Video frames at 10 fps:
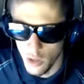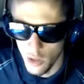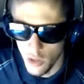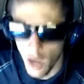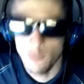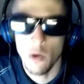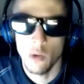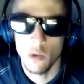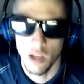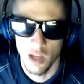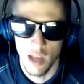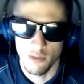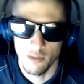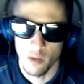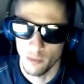wrote in Evan
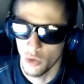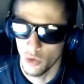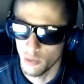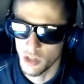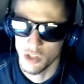McMullin because he did